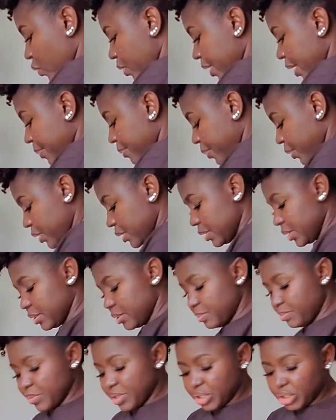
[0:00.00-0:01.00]
When I bought
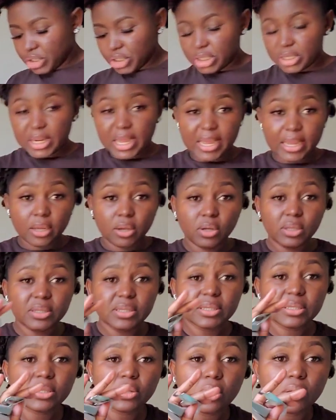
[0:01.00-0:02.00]
the machine, I
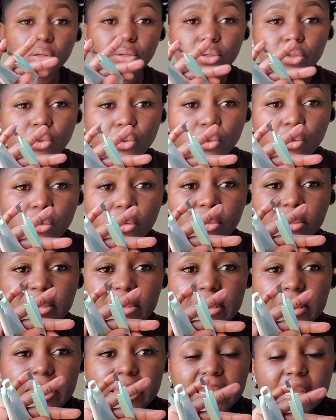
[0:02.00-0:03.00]
got these other
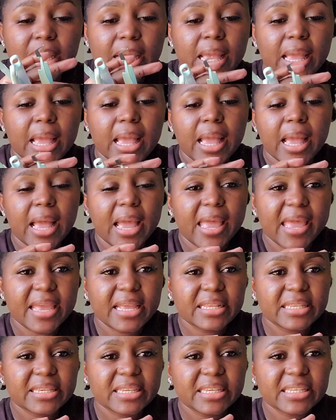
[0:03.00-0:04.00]
tools.
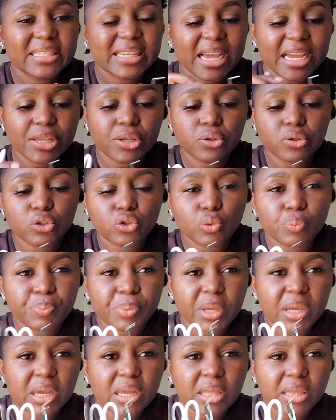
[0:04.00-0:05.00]
And these I use to
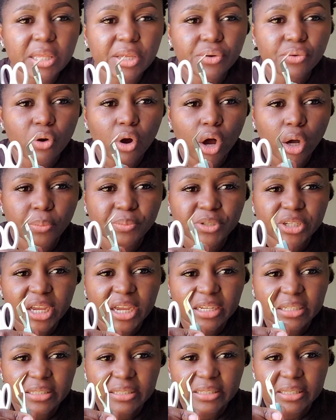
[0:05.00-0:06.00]
pick little
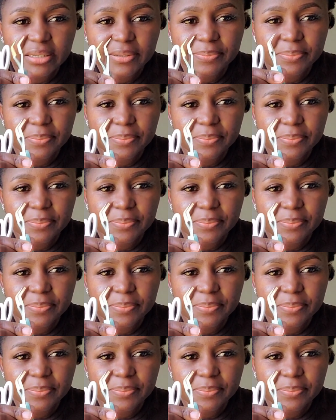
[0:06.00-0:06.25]
objects.